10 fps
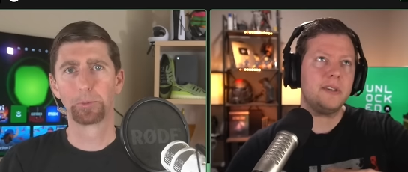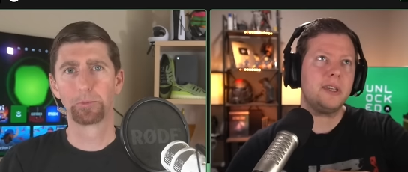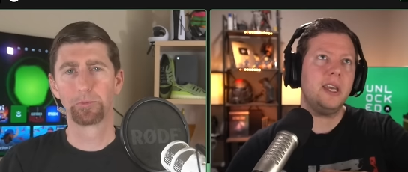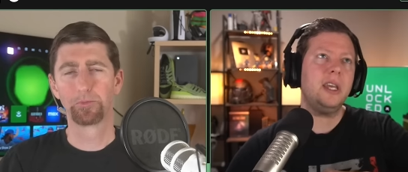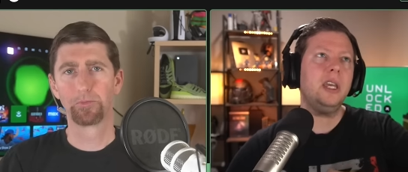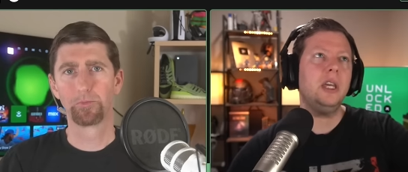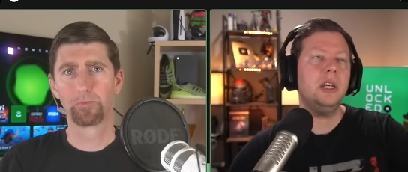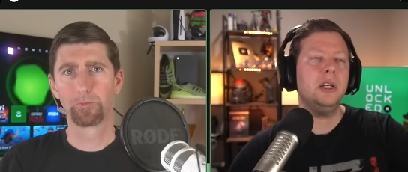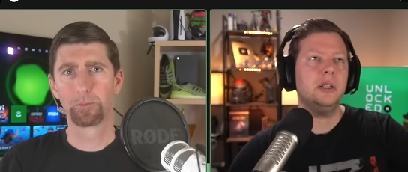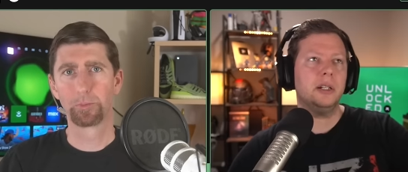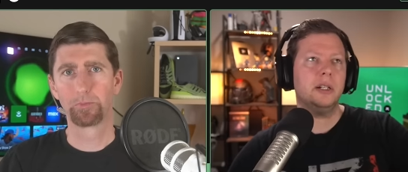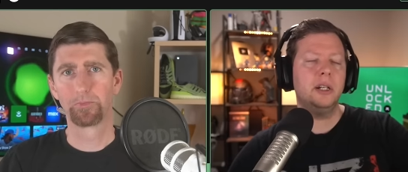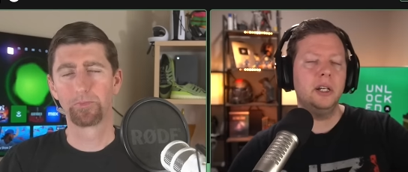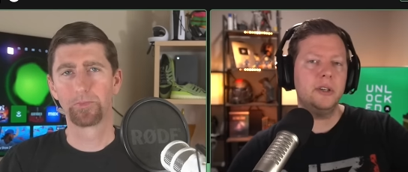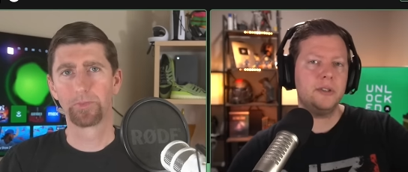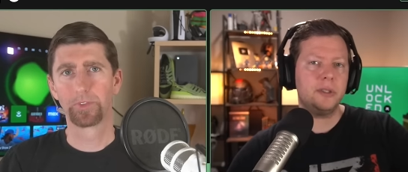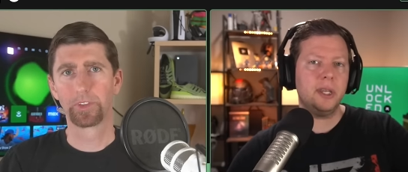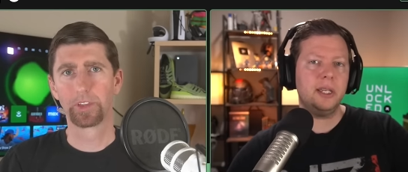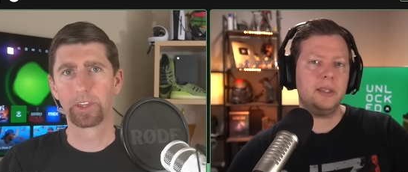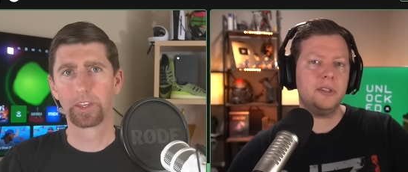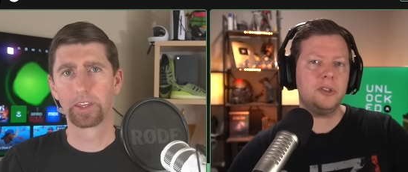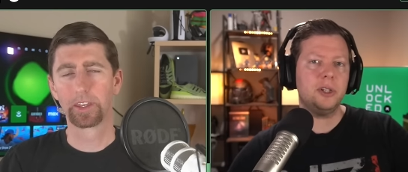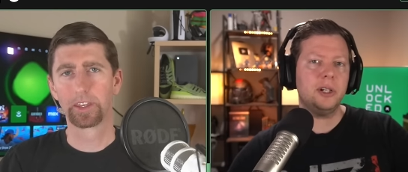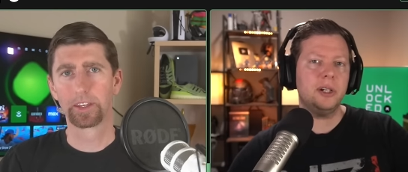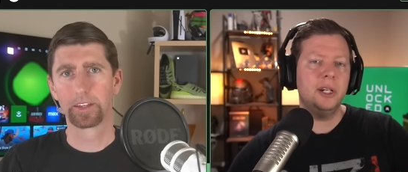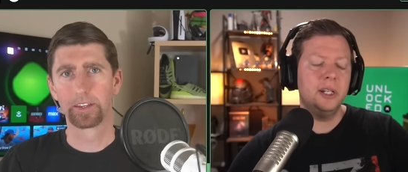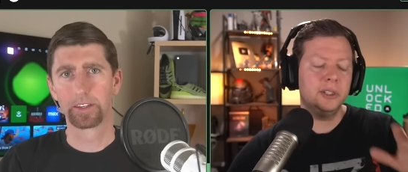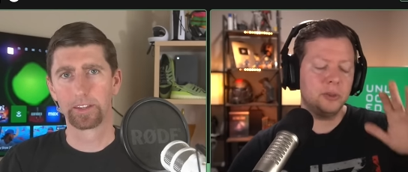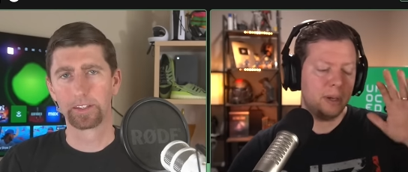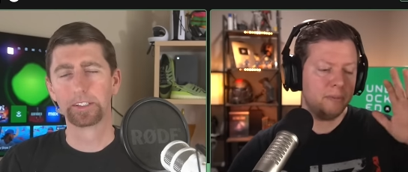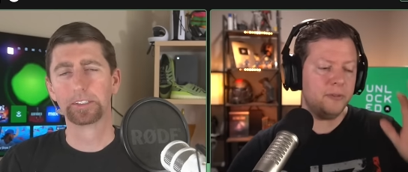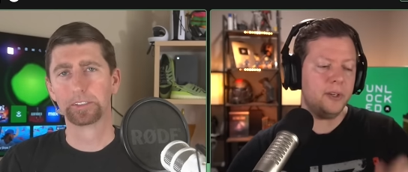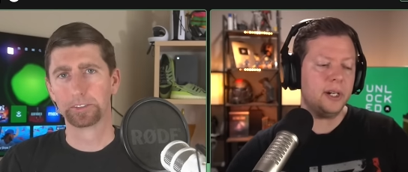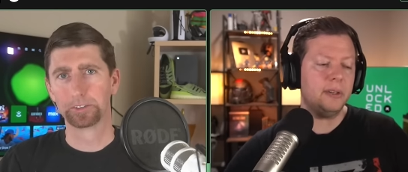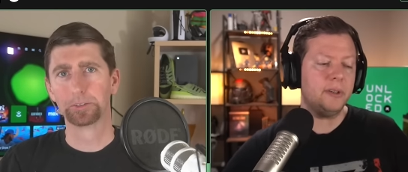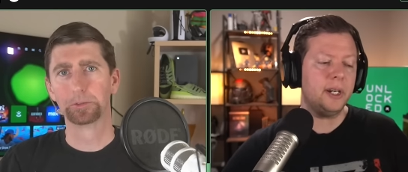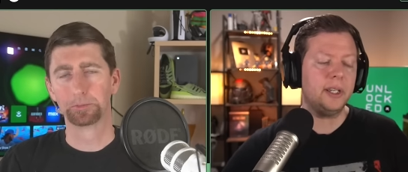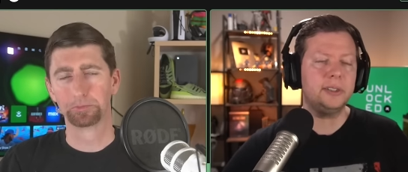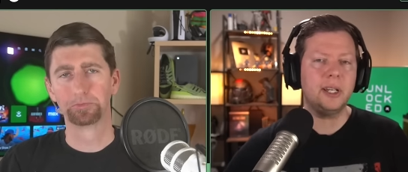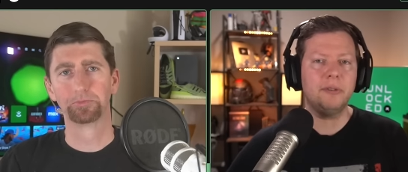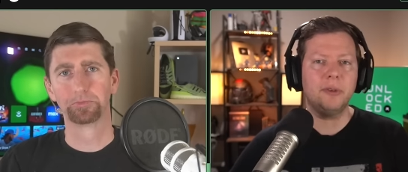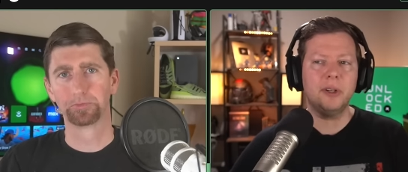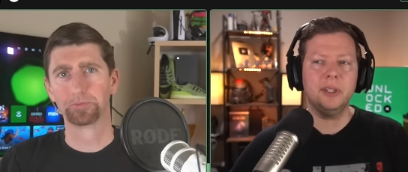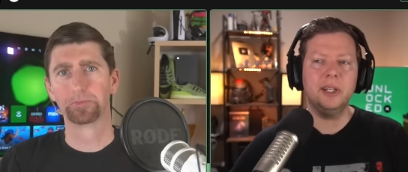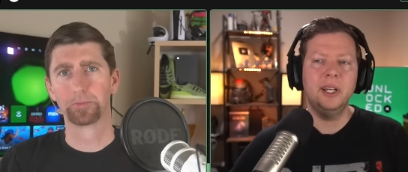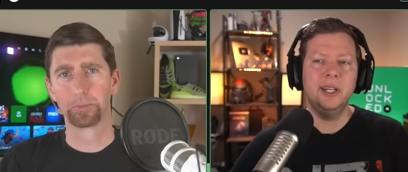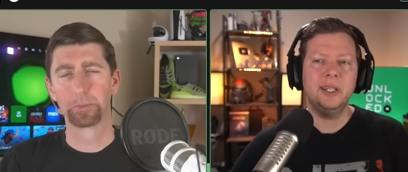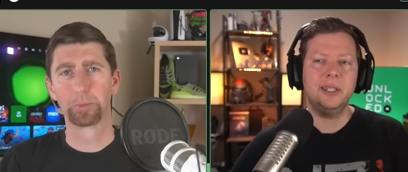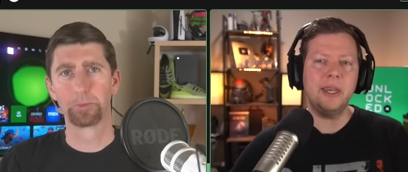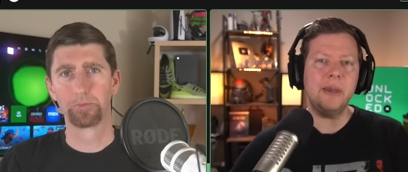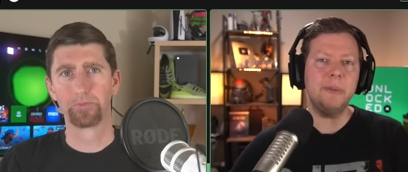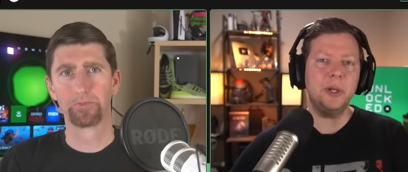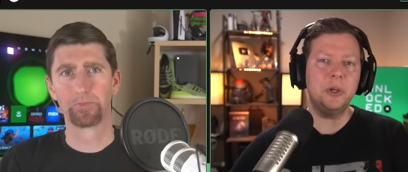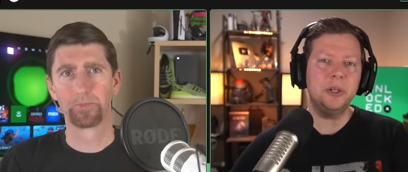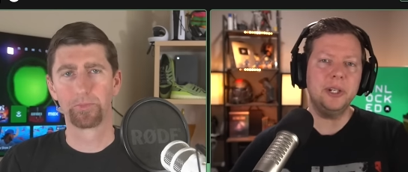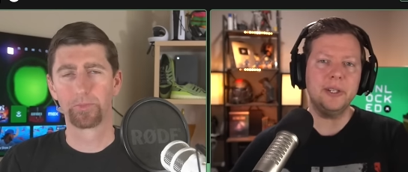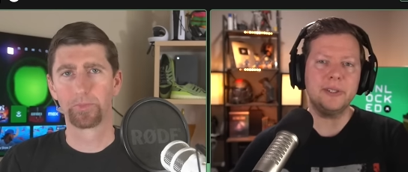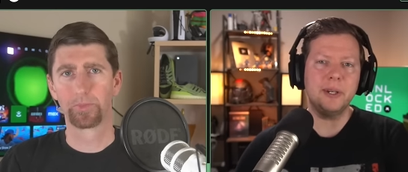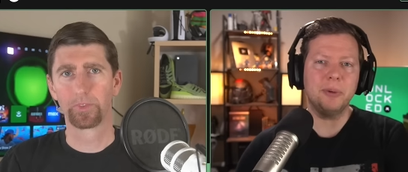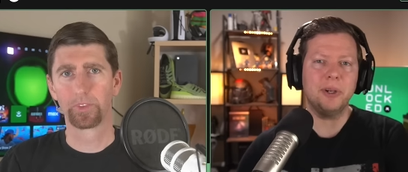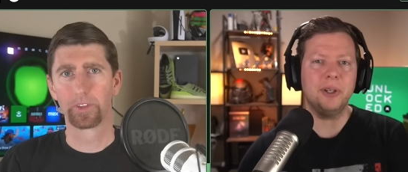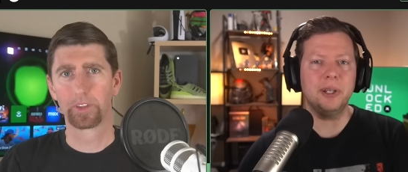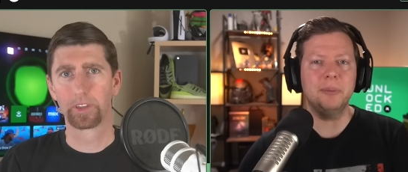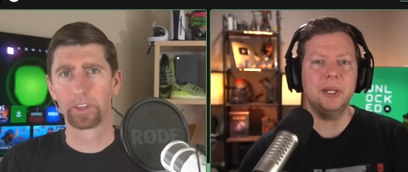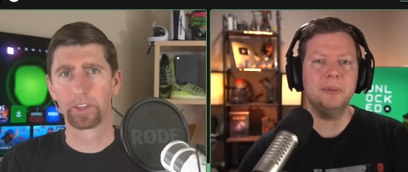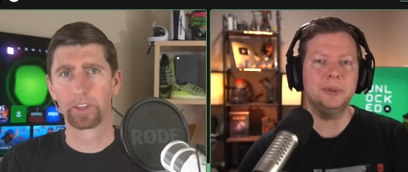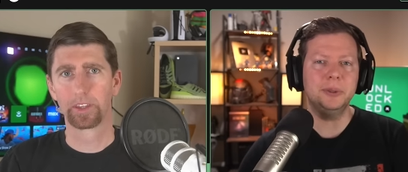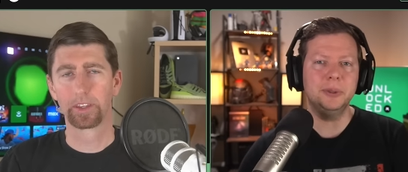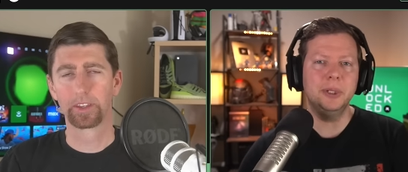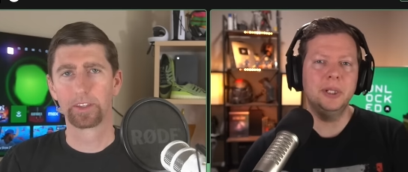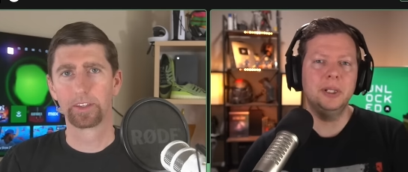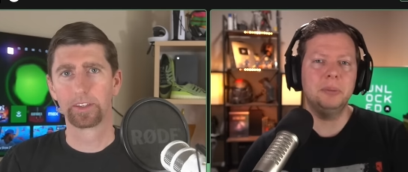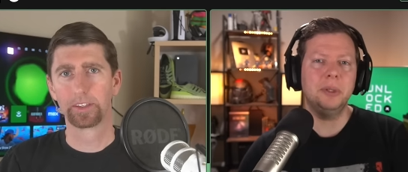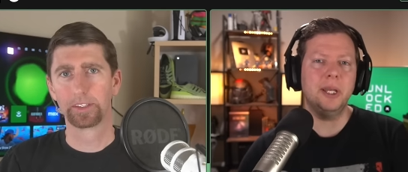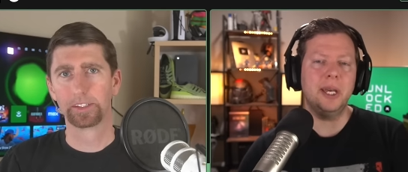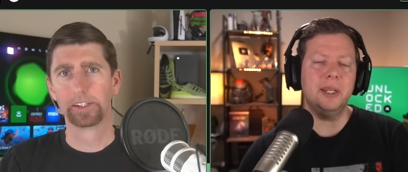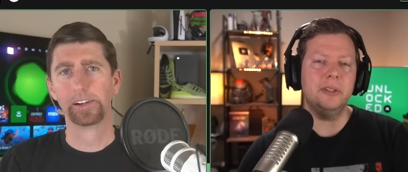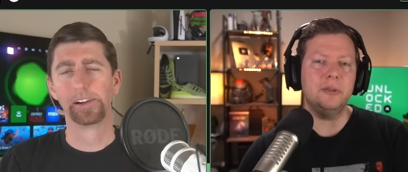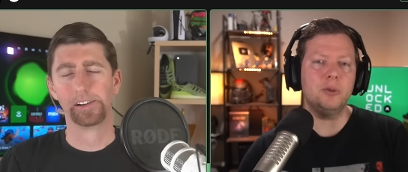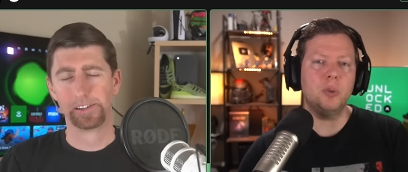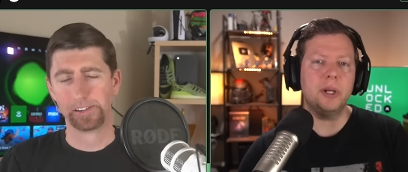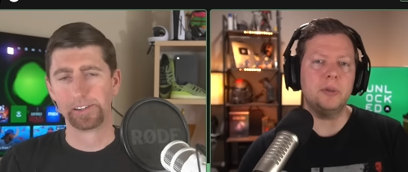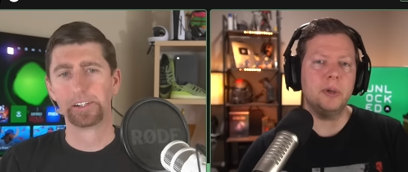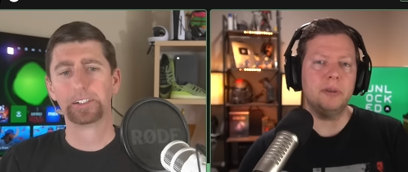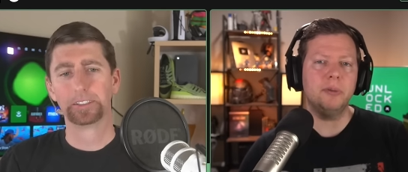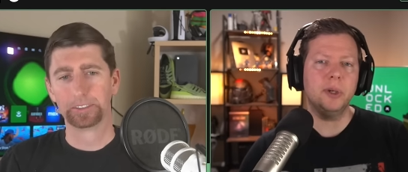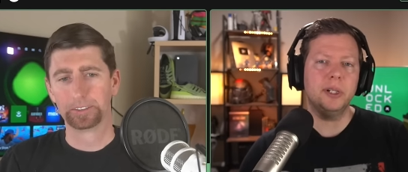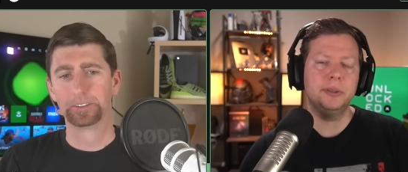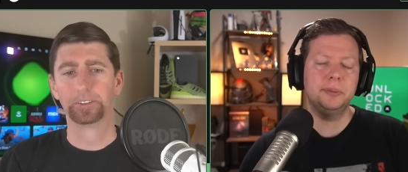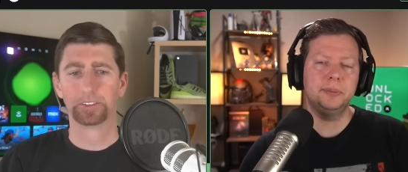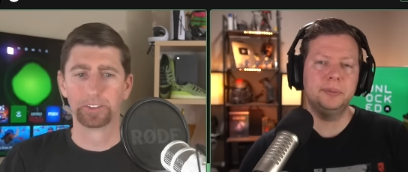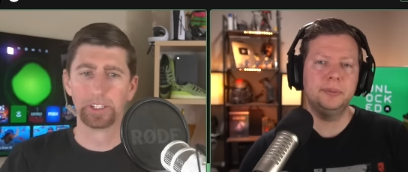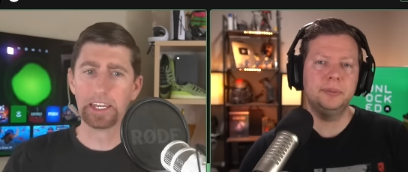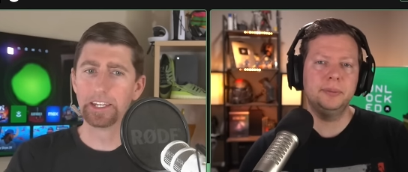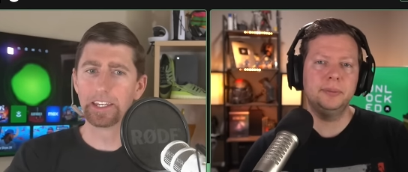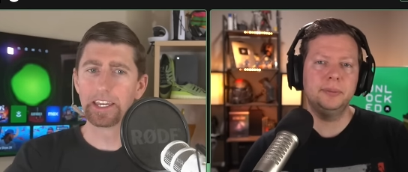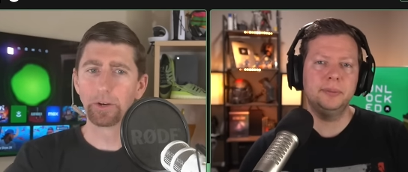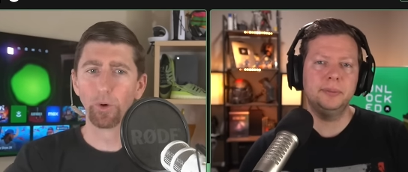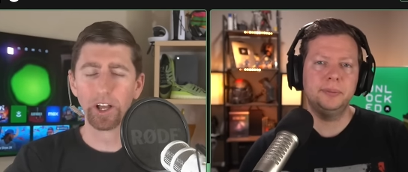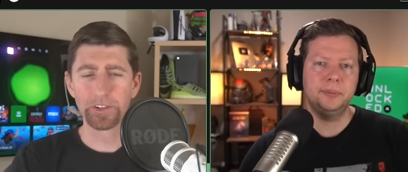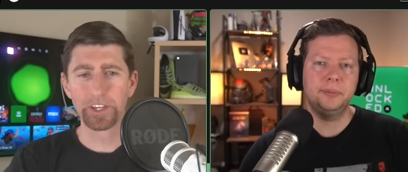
Speaker 1: has a killer slate this year. So I'm very, very excited for all the gaming goodness that we're all going to be able to play in 2024.
Speaker 2: Indeed, well